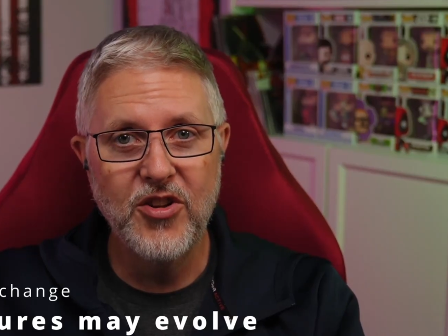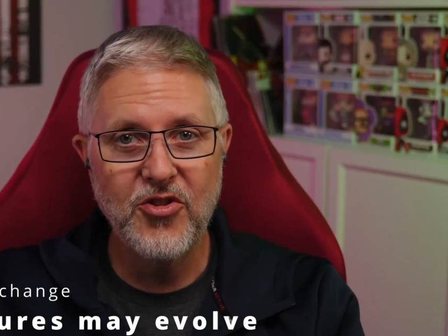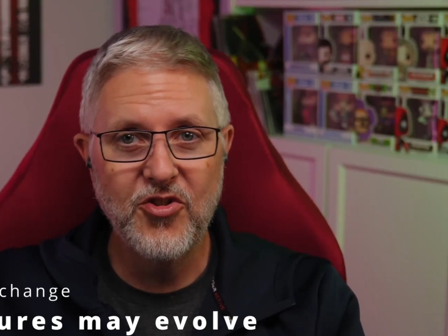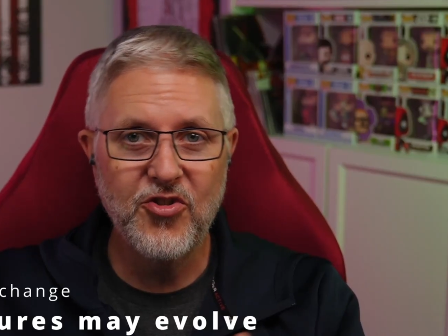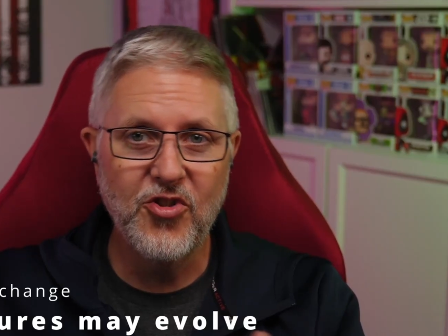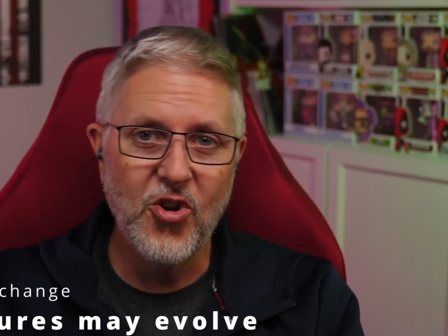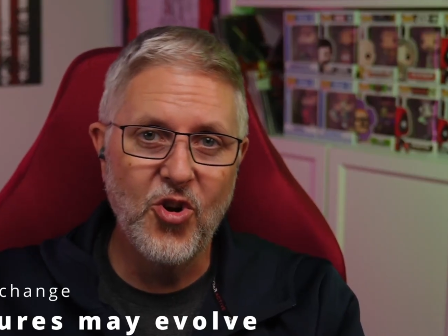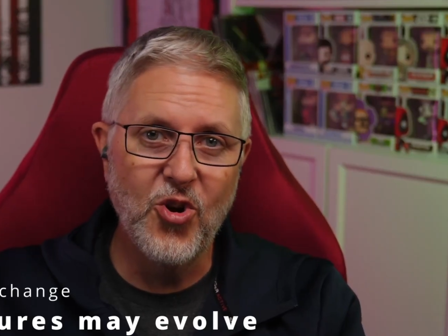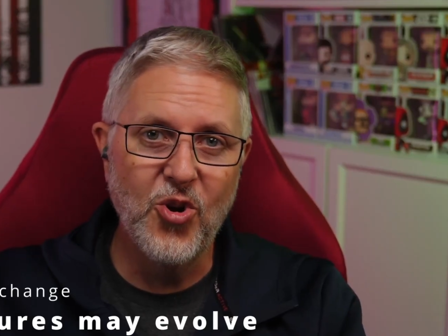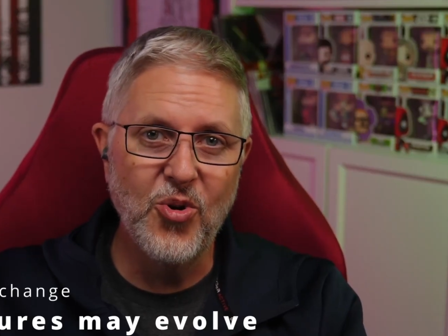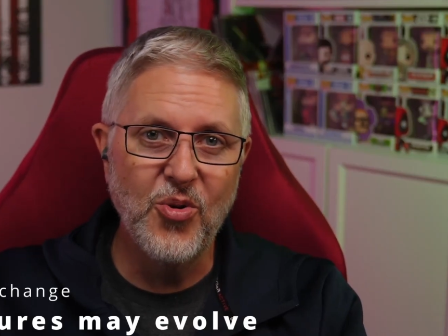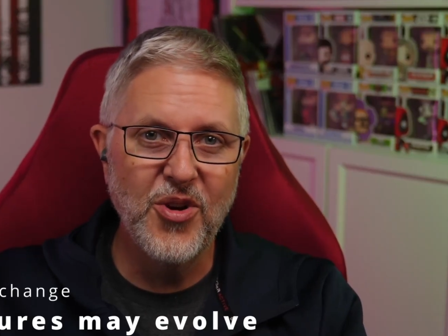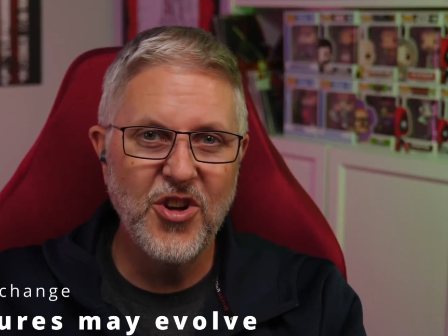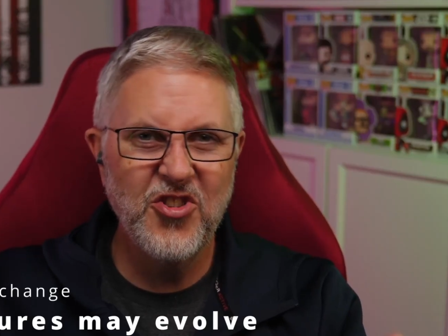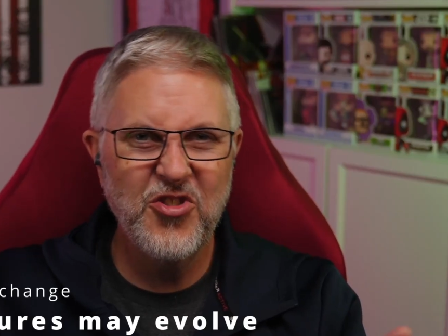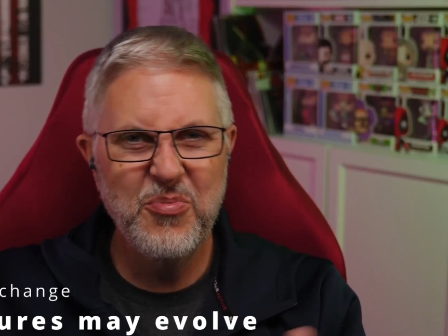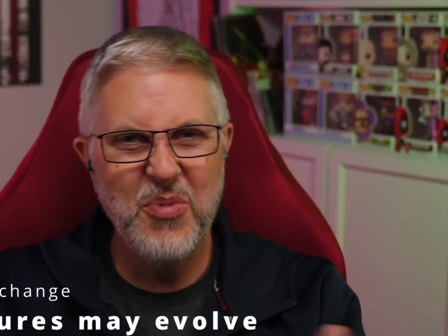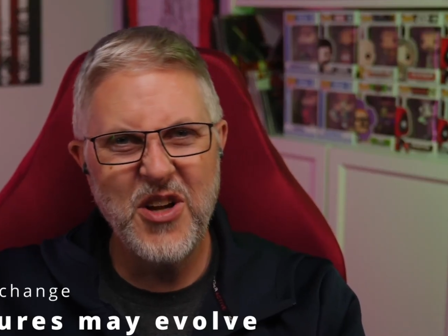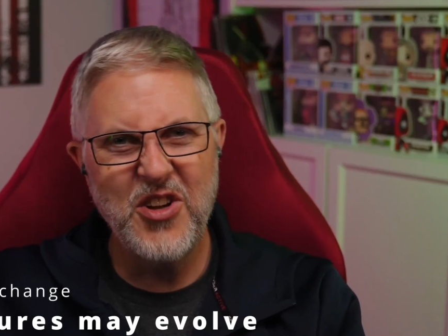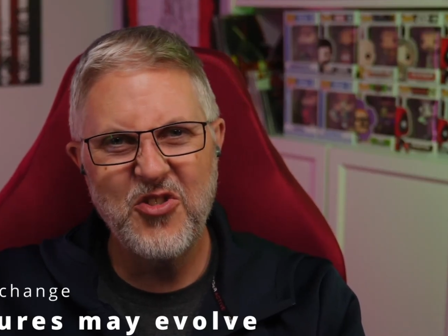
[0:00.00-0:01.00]
so
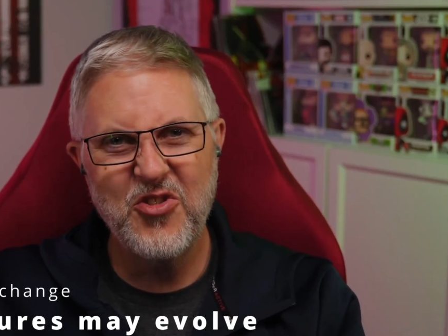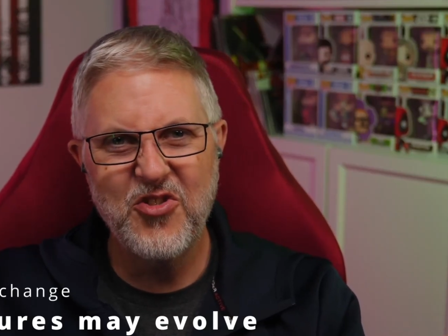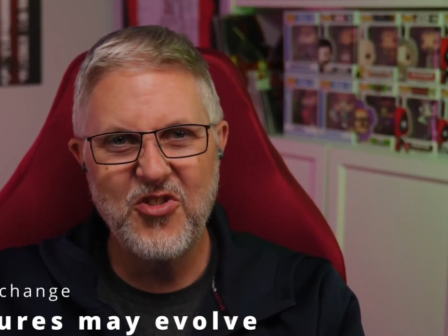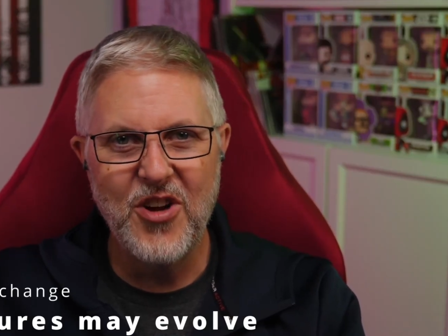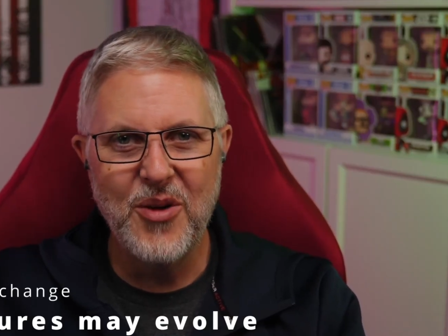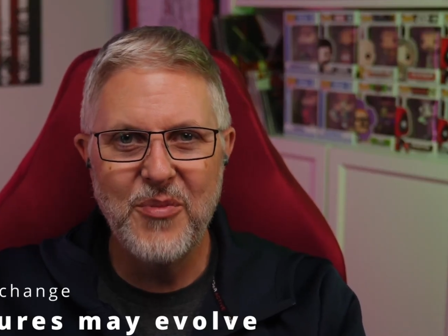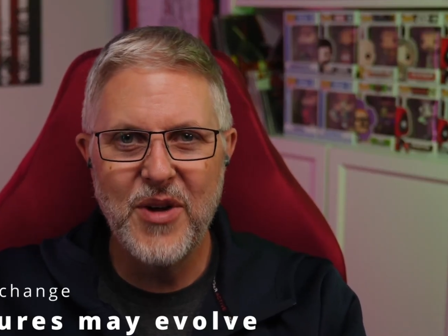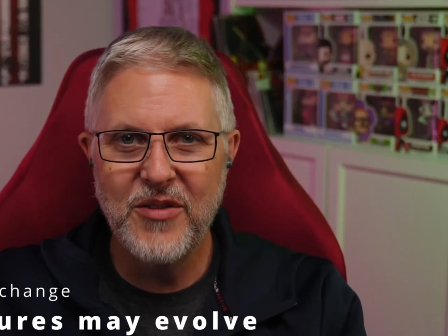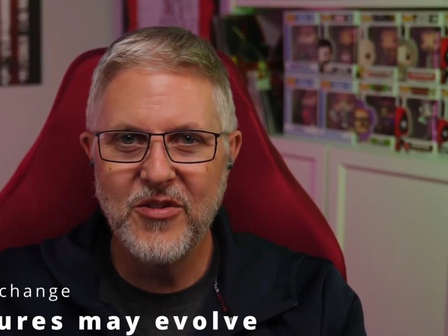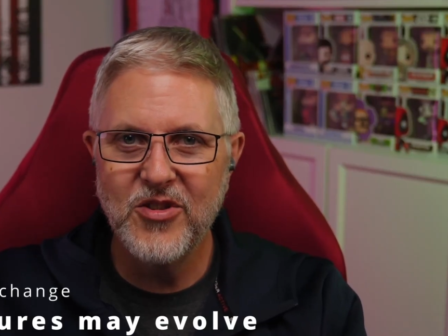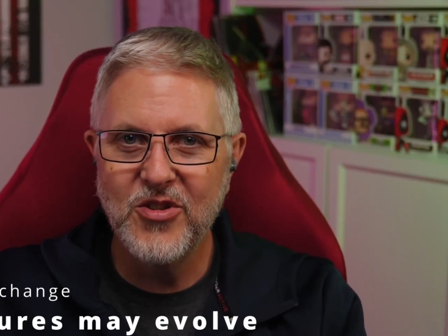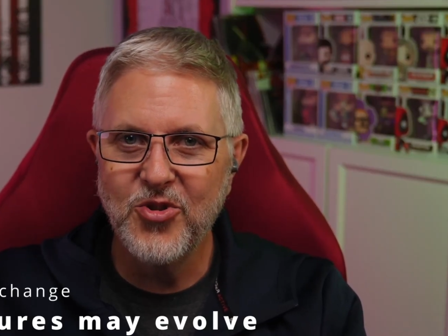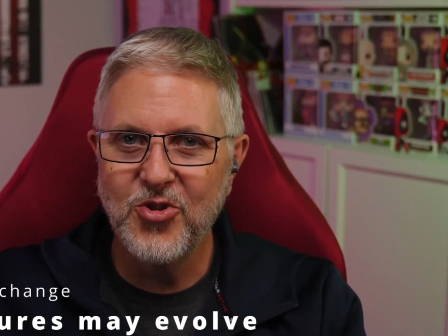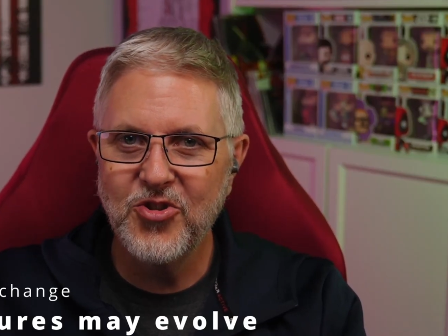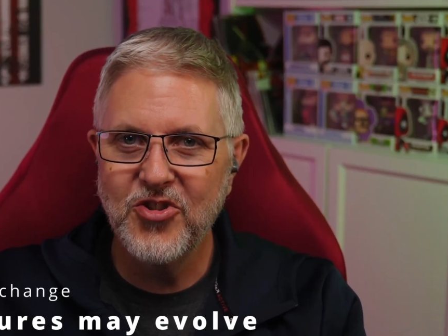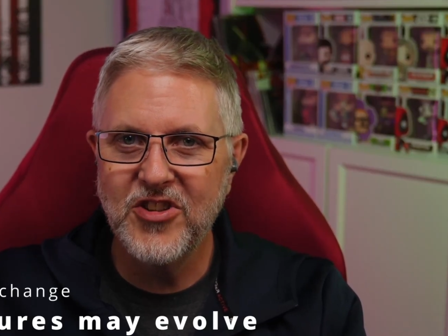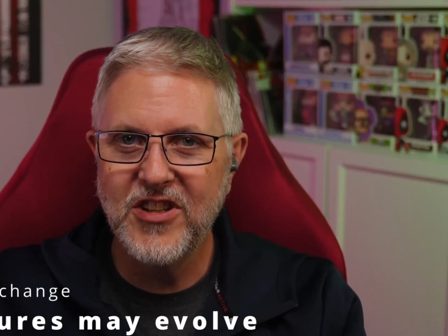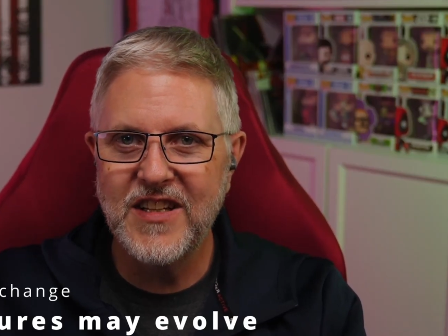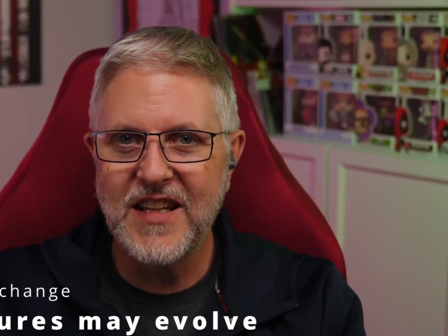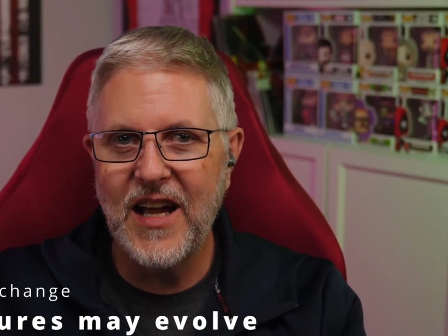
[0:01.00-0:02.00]
expect some
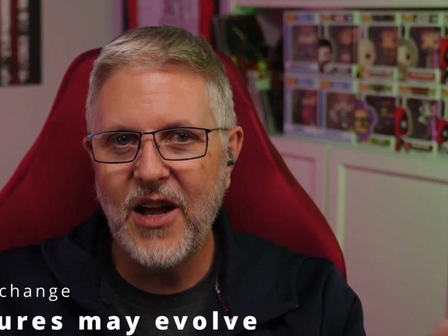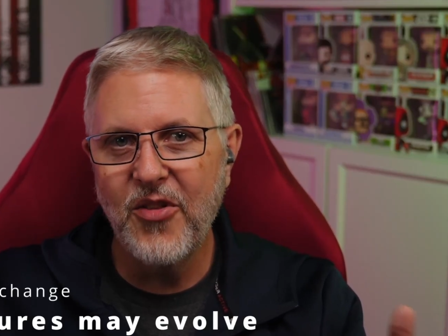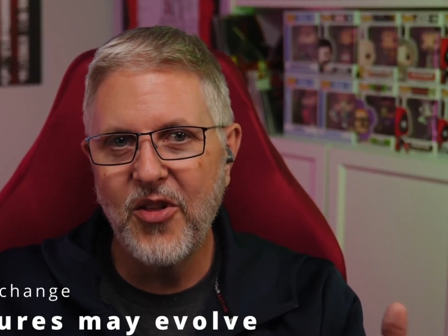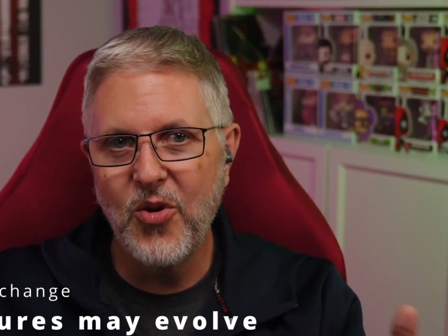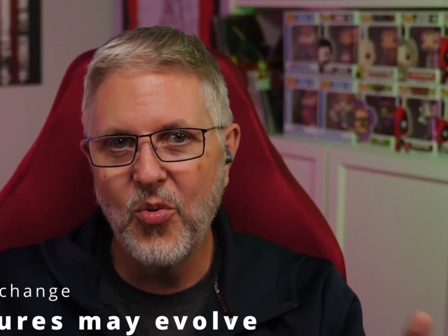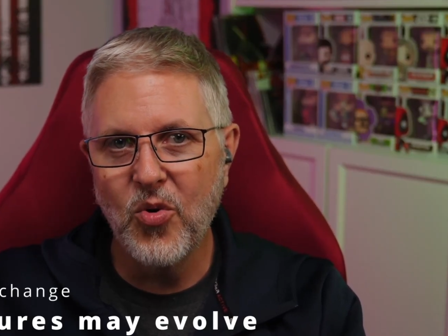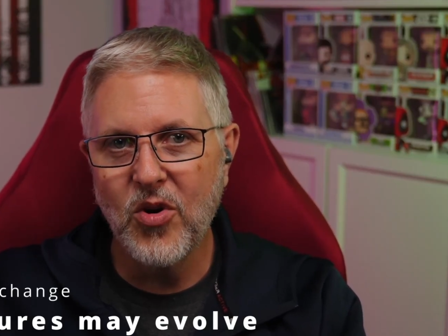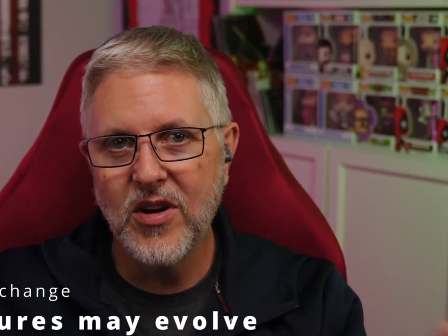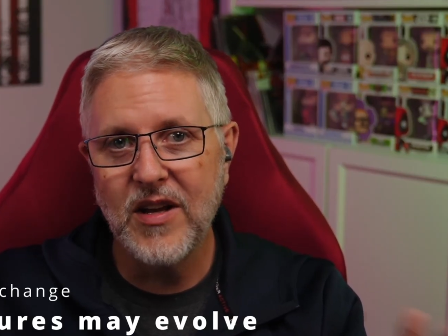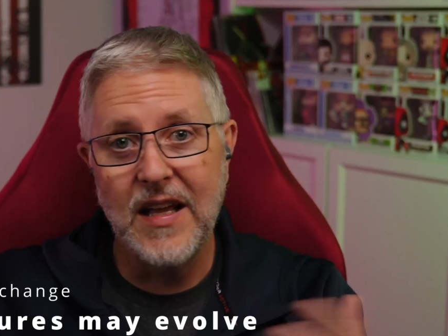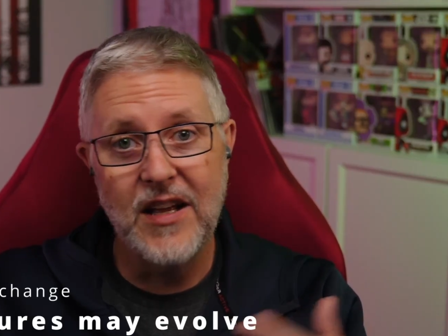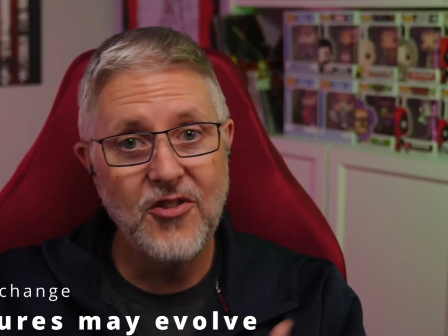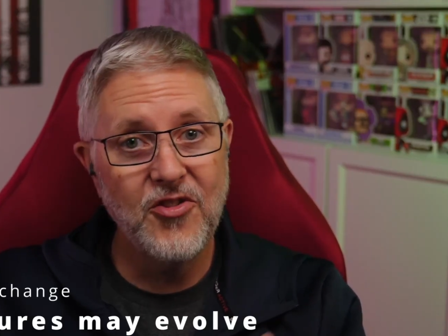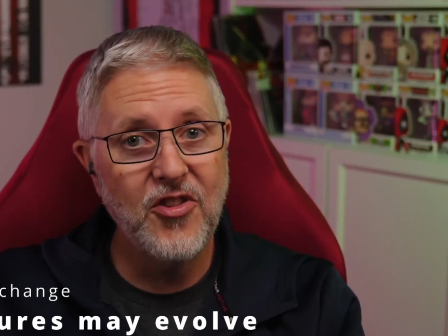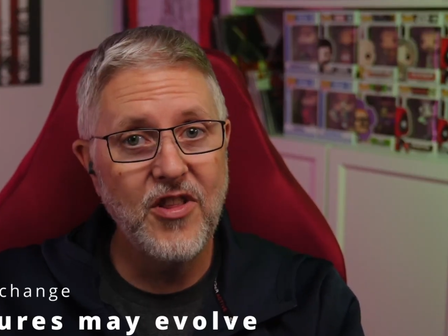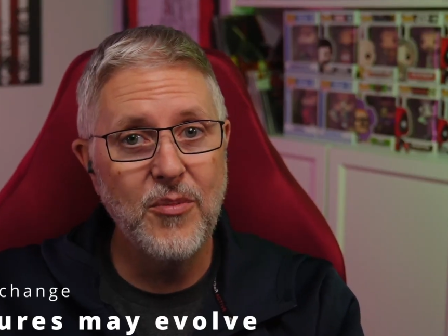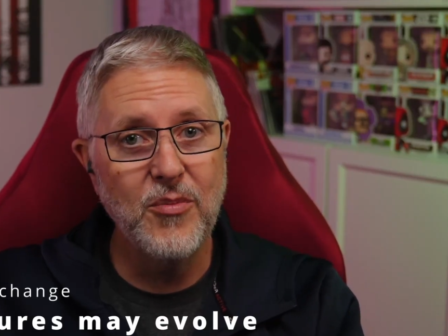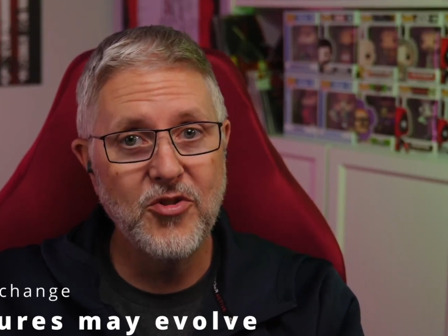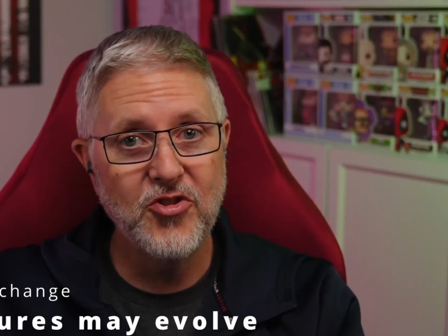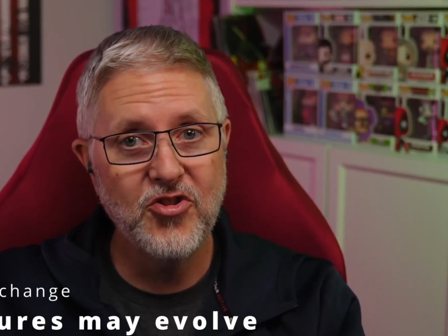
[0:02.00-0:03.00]
evolution in how they work as
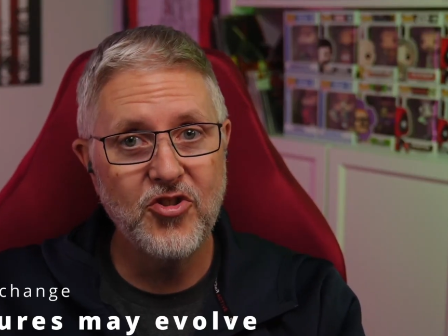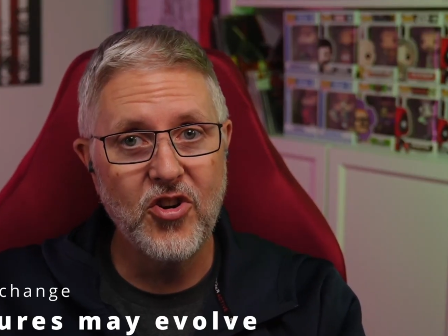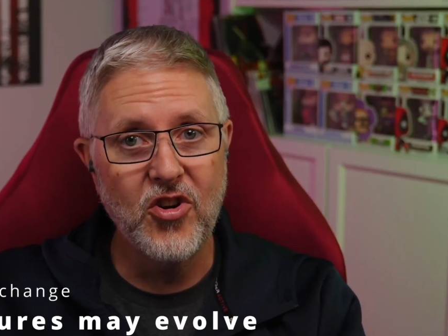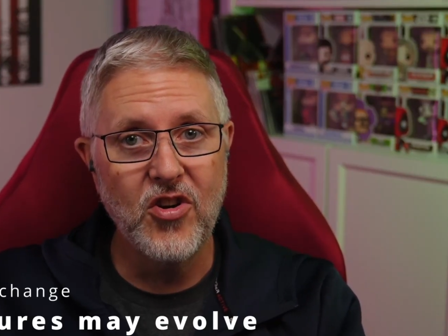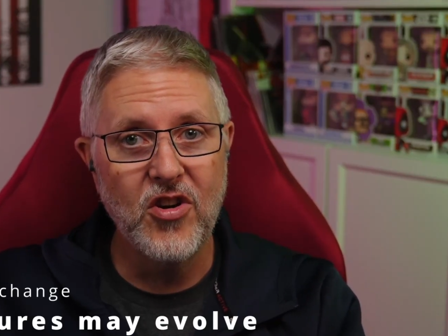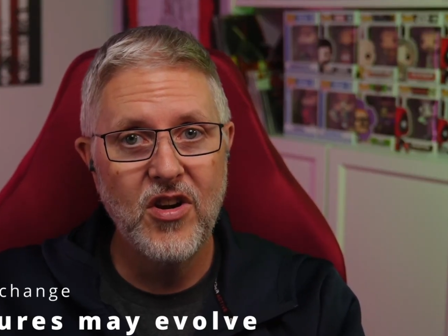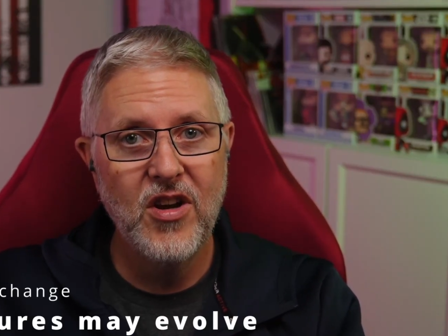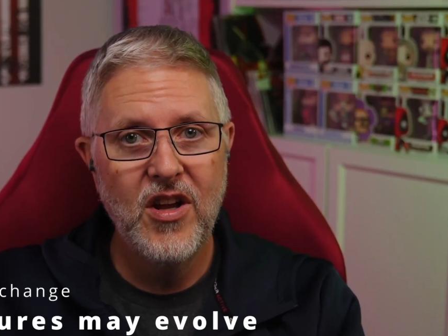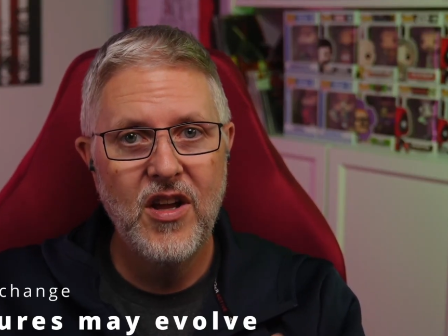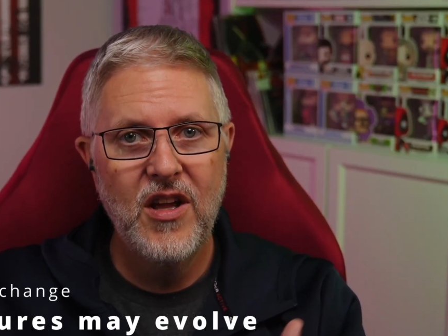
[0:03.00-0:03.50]
they mature.